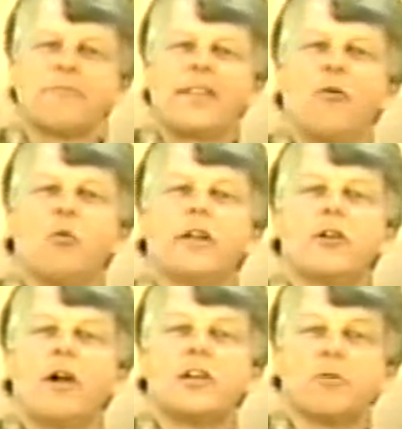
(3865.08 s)
Woody
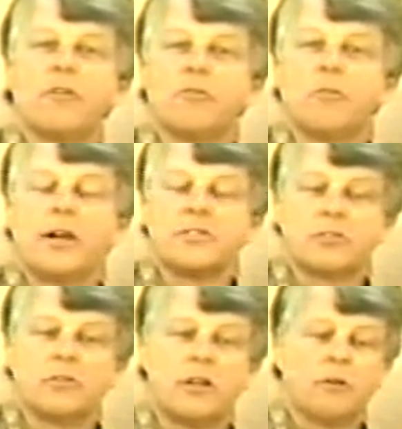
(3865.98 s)
graduated from high
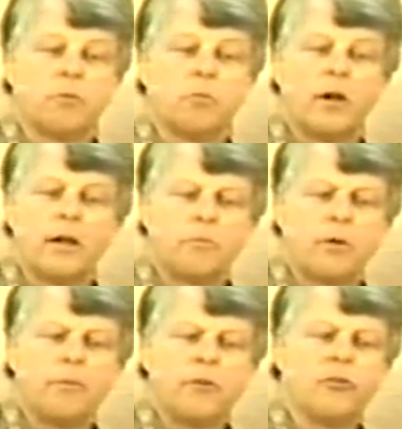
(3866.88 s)
school along with Brian,
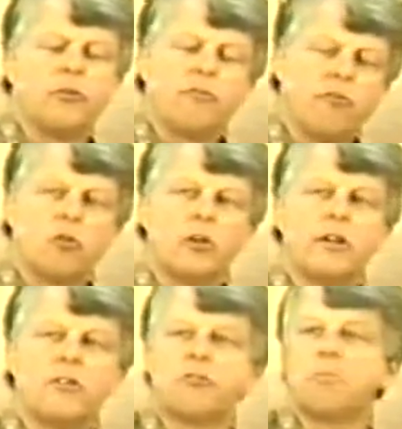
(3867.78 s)
probably two to four
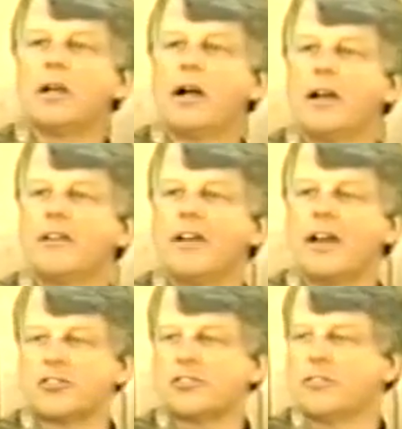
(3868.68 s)
years behind
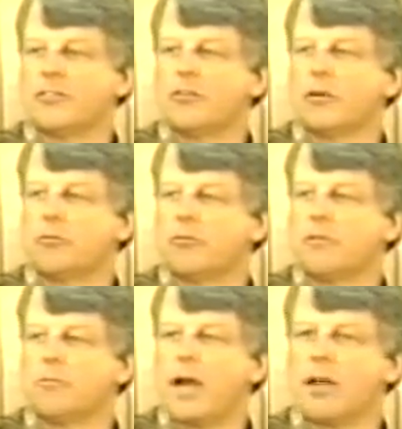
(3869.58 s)
national norms in
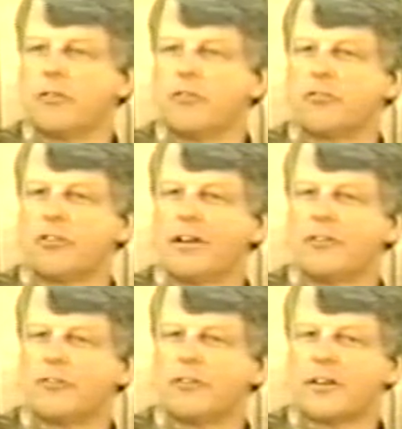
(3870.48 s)
math and
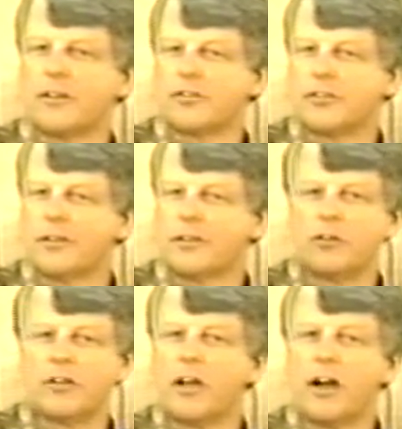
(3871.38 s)
science and English. He
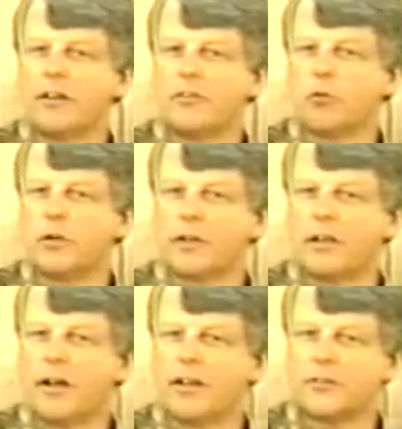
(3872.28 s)
couldn't have got into Wheaton
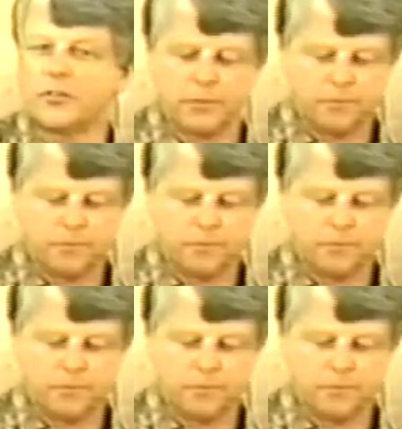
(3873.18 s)
College.